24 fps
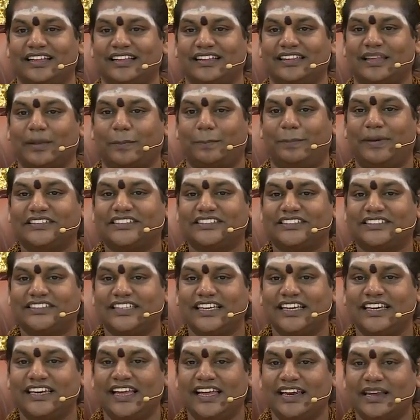The best
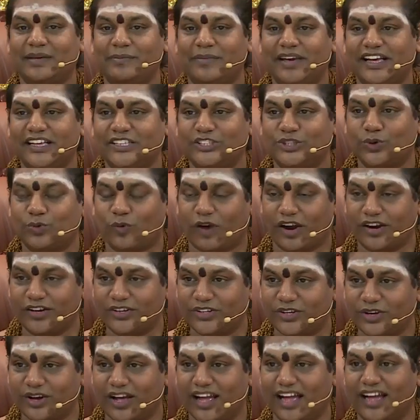inner image you
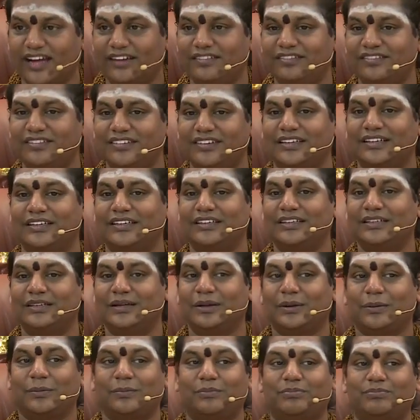want to have,
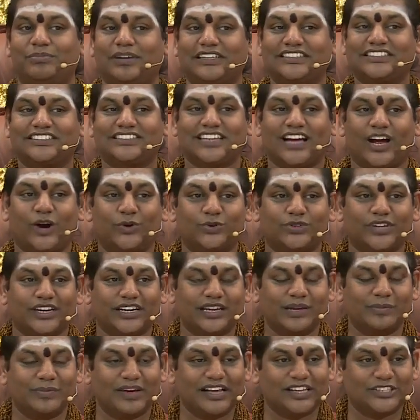best outer
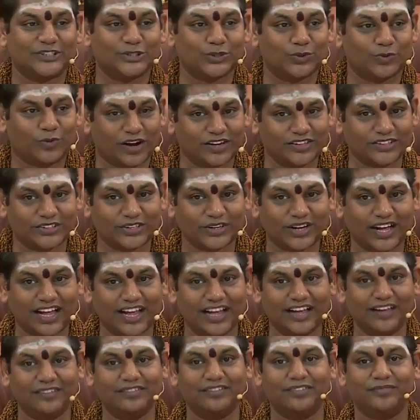image you want to
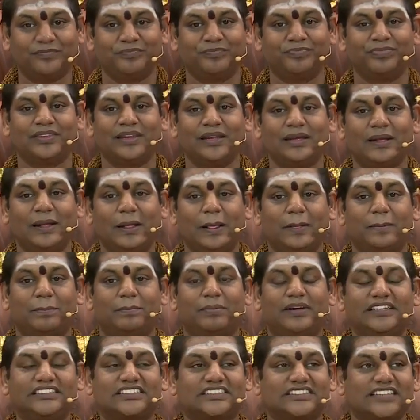have,
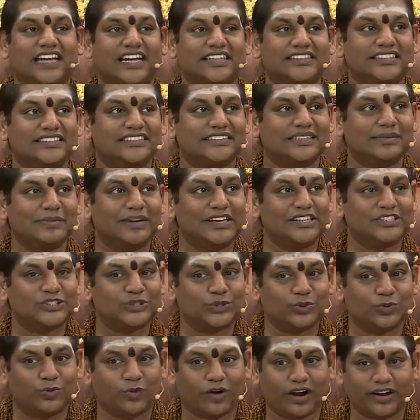best others image
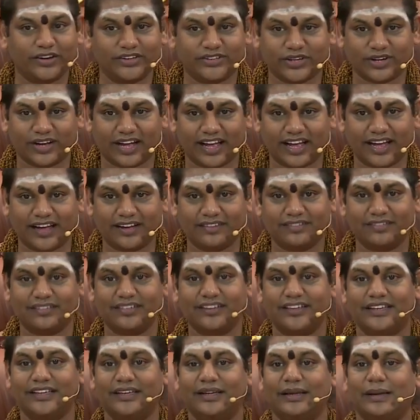you want to have,
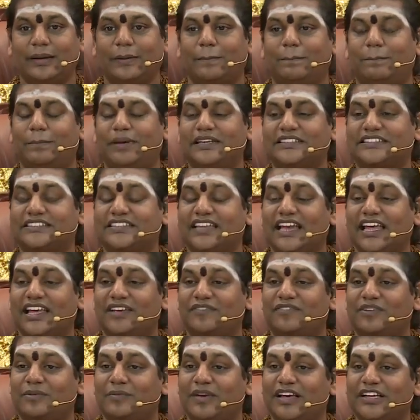best
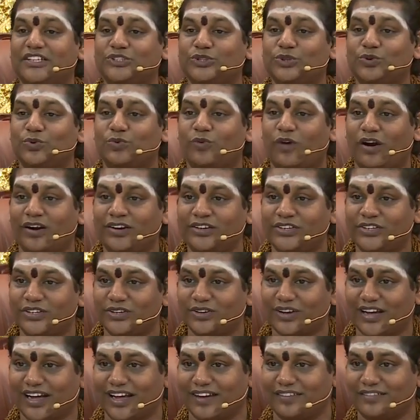life image you want to
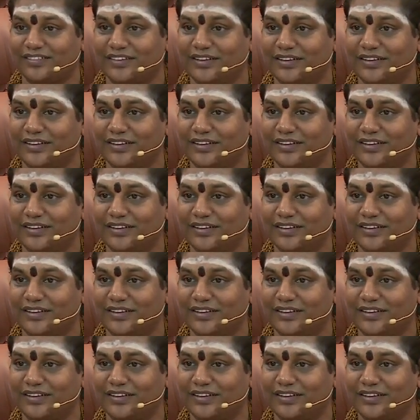have.